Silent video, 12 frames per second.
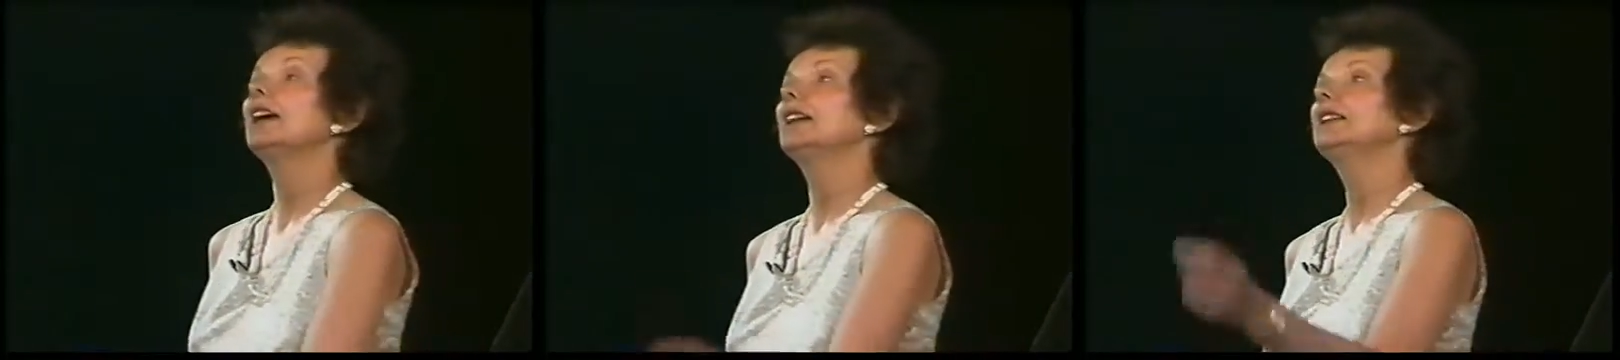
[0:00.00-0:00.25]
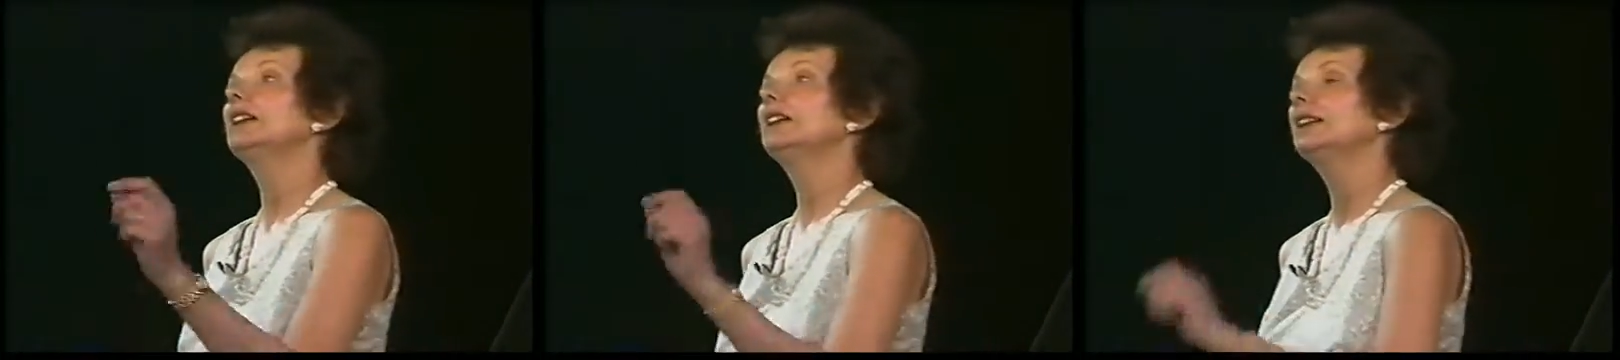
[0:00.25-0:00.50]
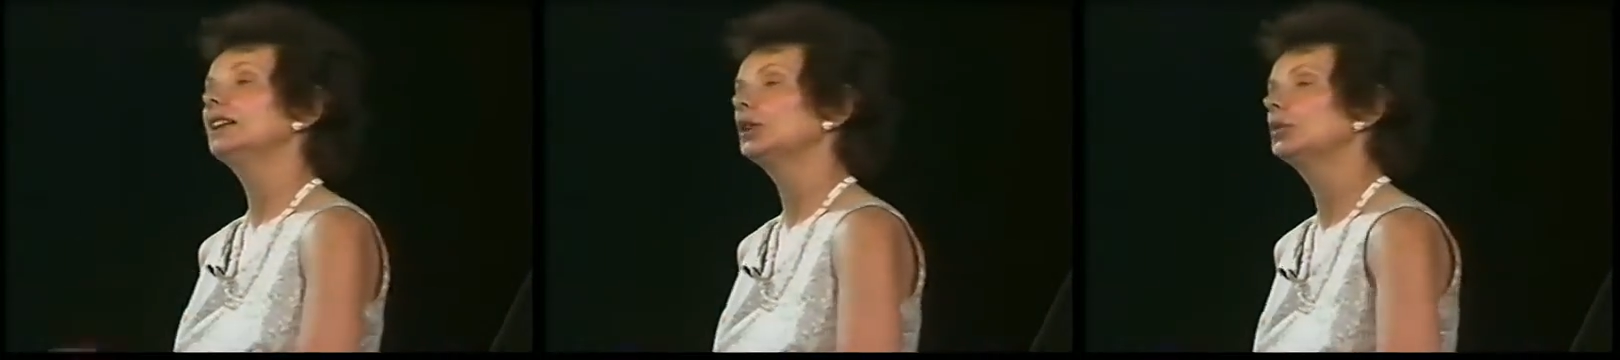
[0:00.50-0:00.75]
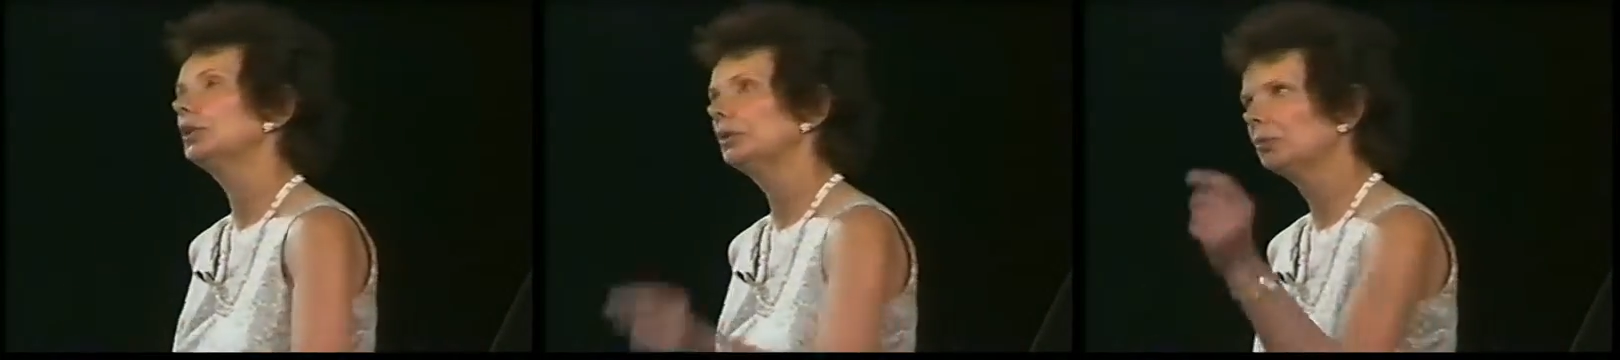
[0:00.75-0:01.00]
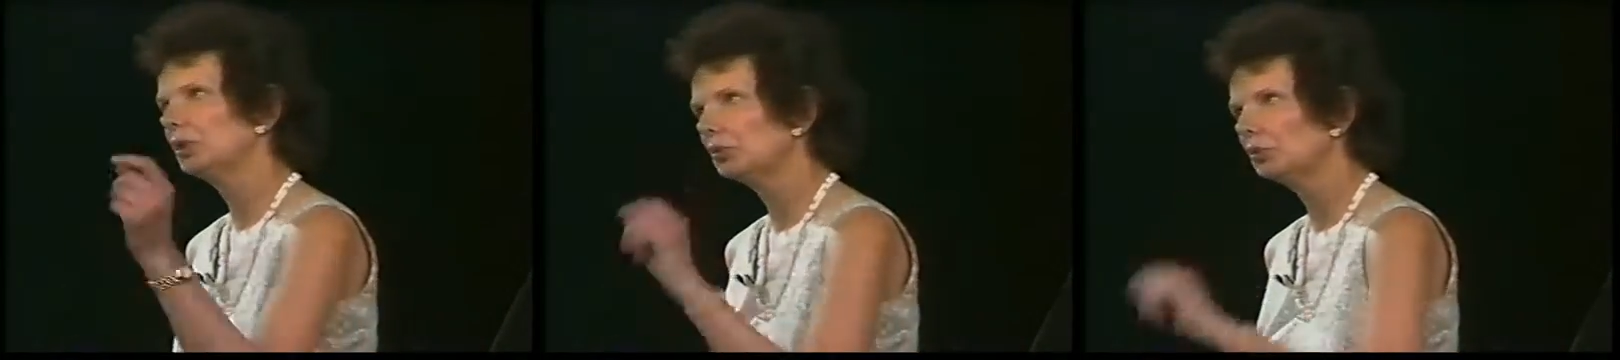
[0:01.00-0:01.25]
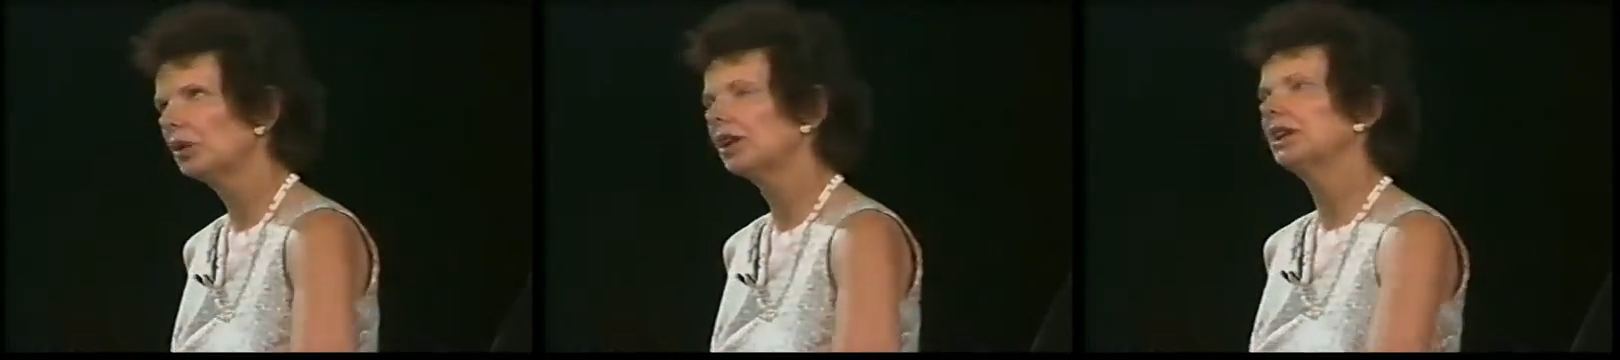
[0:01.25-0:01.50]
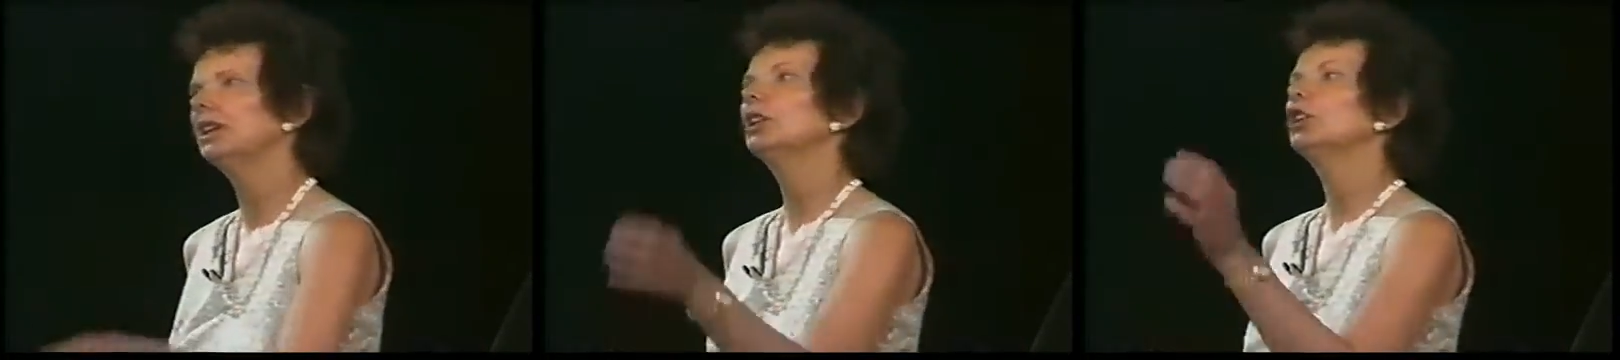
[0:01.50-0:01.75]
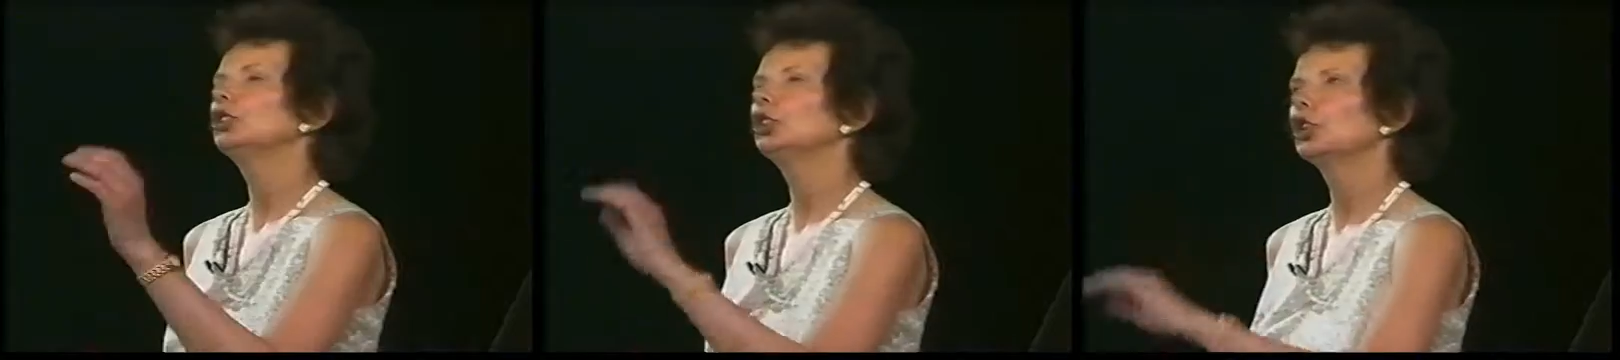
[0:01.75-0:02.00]
and then the equipment running
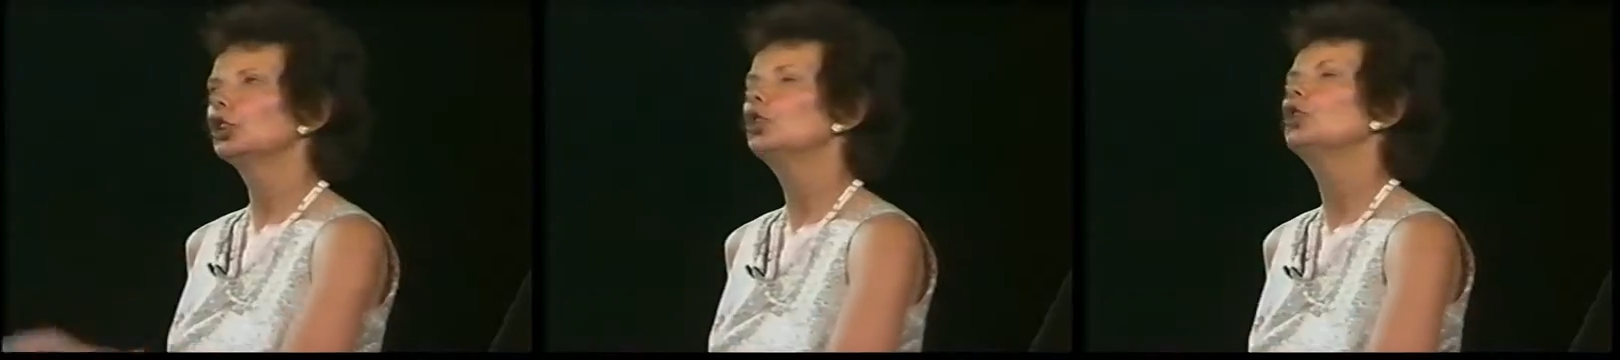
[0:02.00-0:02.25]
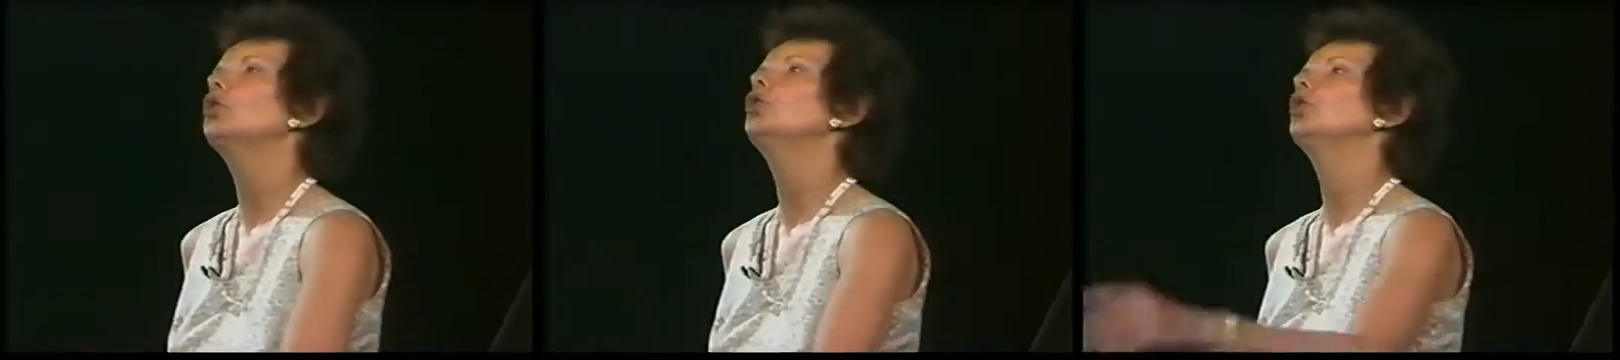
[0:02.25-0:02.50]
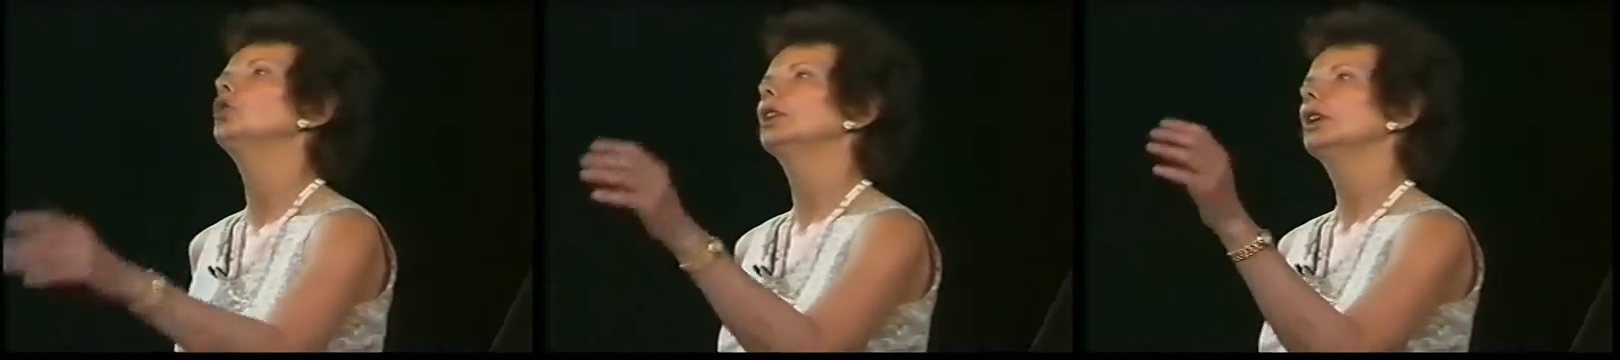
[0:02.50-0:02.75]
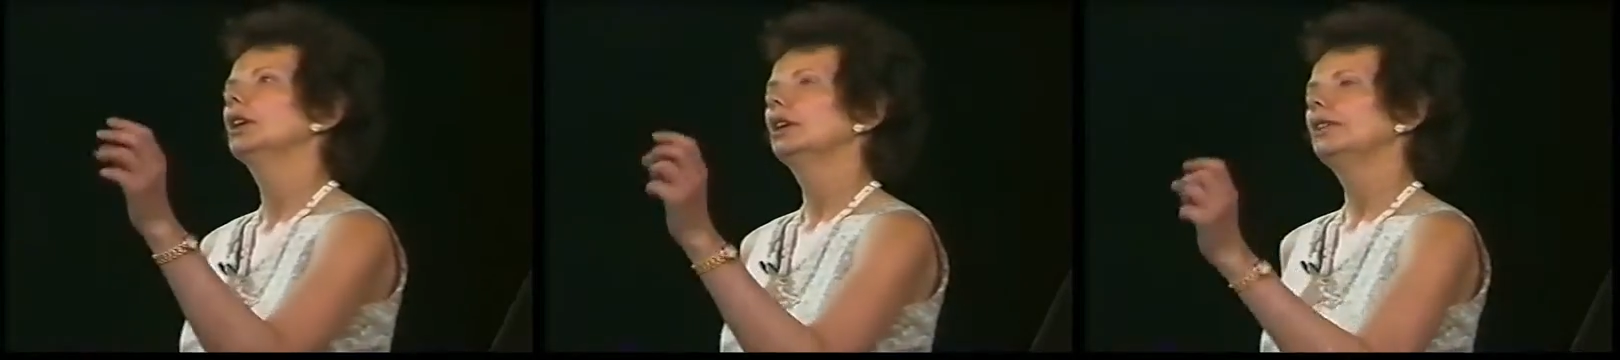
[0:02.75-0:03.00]
to cool